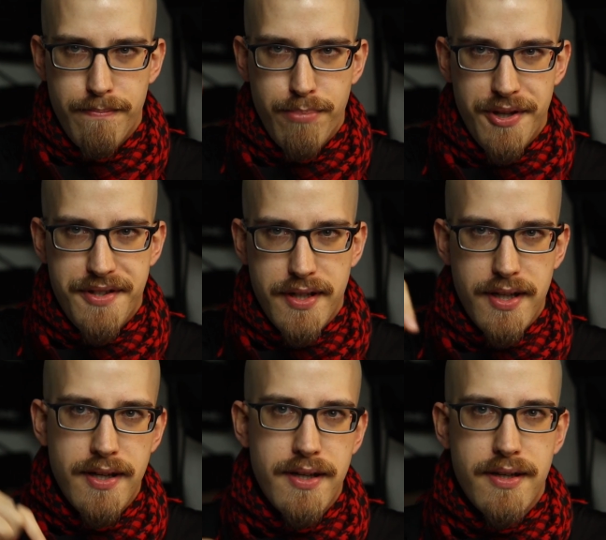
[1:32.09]
put
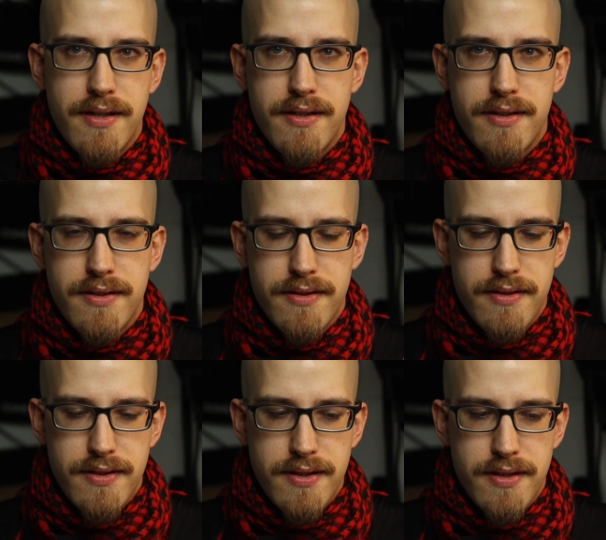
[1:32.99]
a
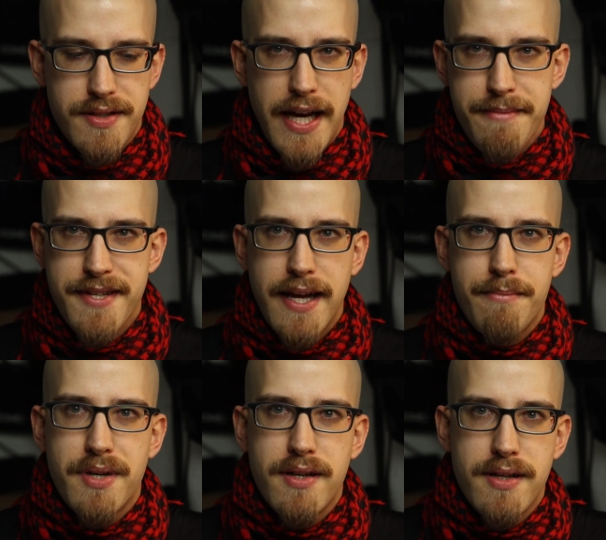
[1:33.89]

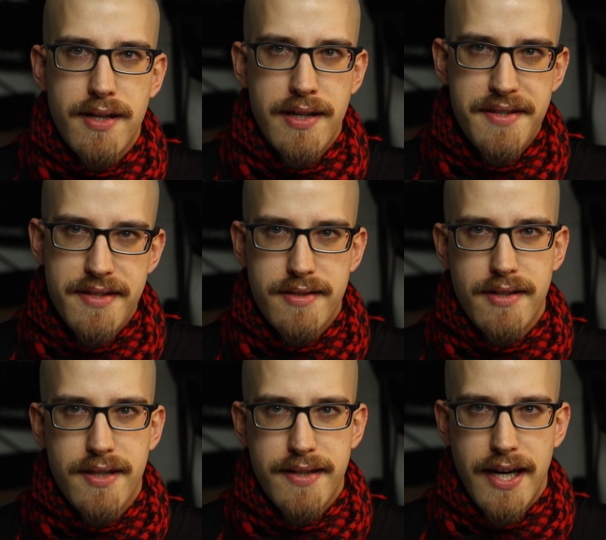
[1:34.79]
timestamp list
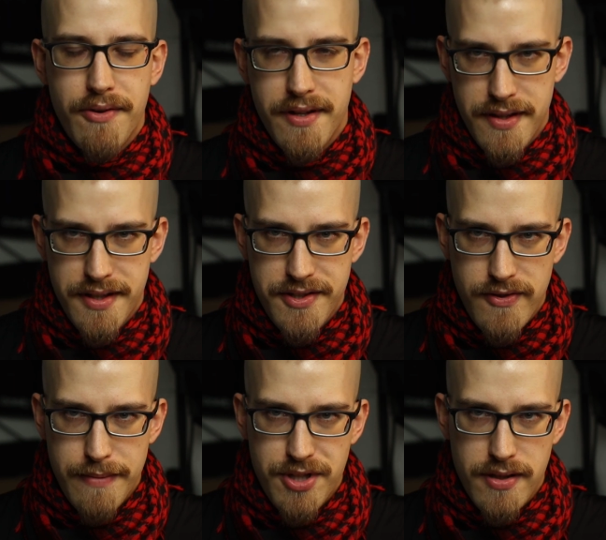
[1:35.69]
down in the
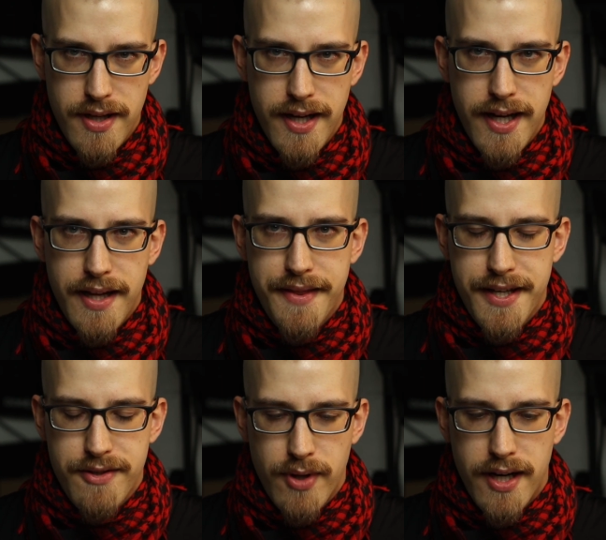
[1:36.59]
description
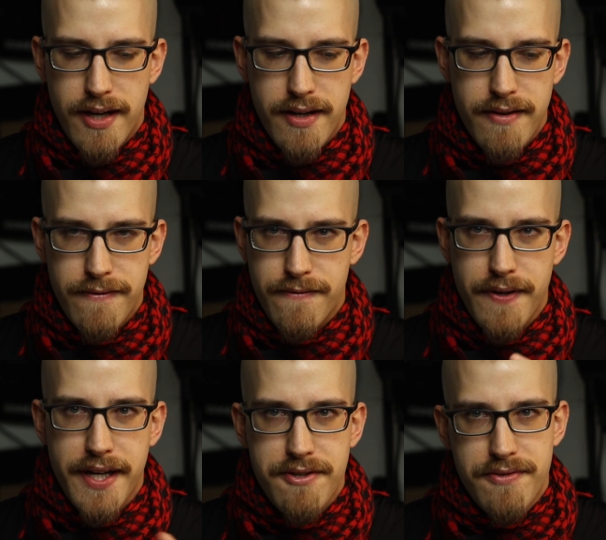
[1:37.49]
that you are
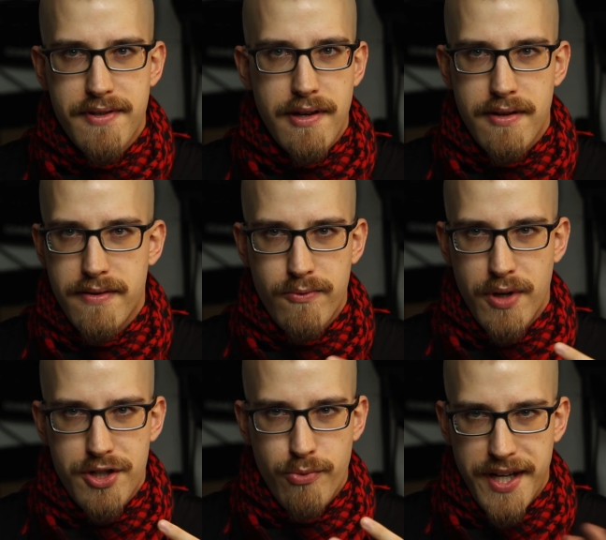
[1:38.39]
free to
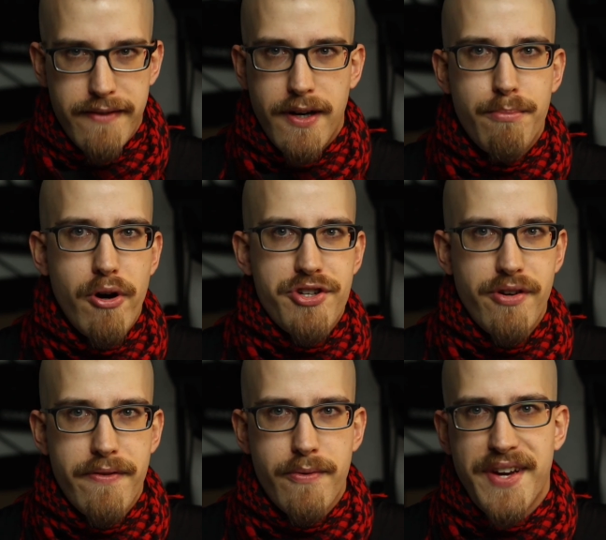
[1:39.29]
watch whatever
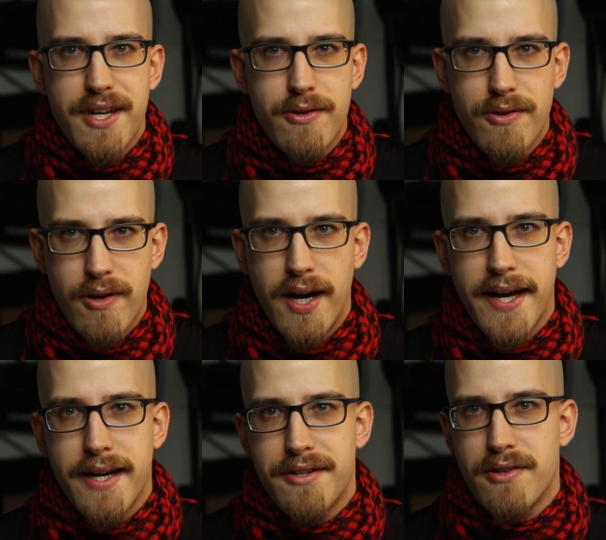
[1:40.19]
portion of the video you
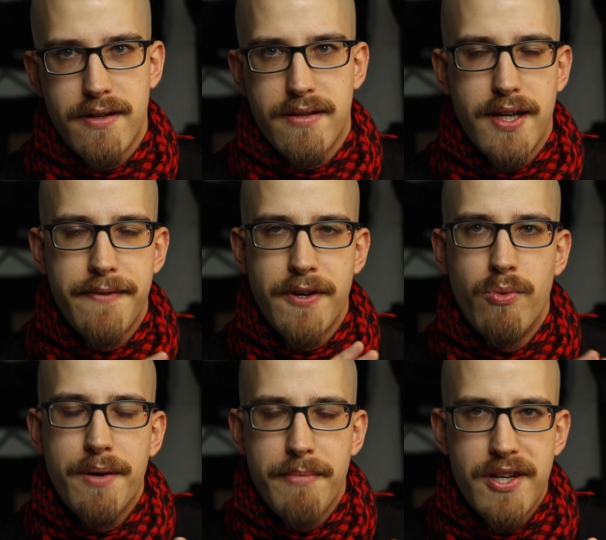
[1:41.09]
like. If you
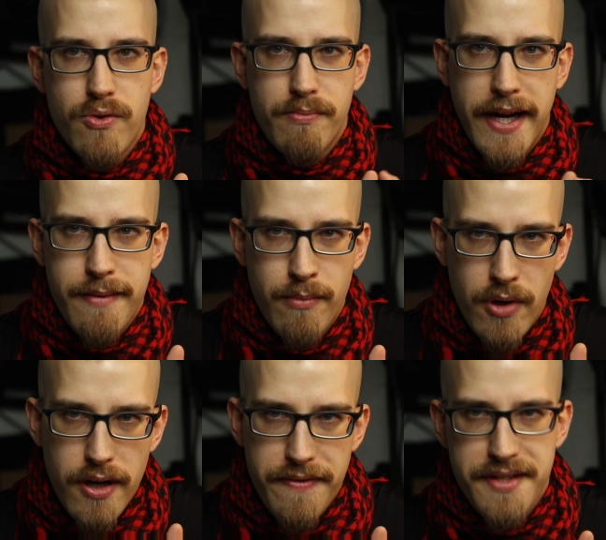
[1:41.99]
want me to make
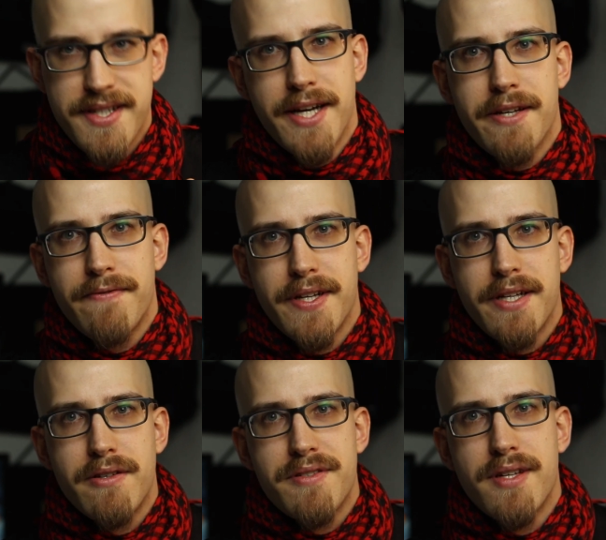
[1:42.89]
more of this kind of
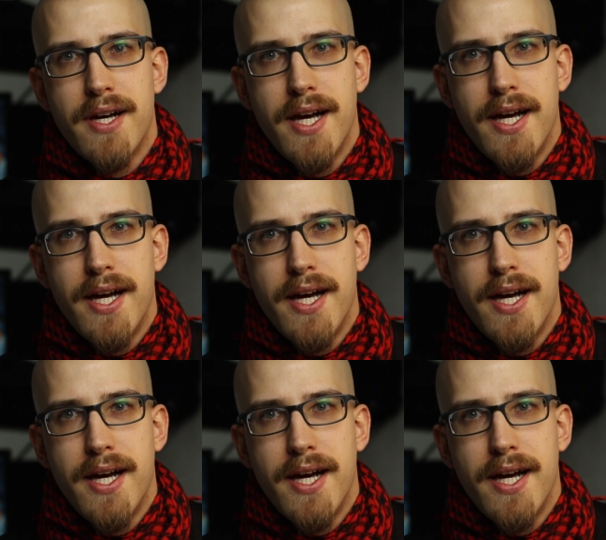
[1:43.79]
videos,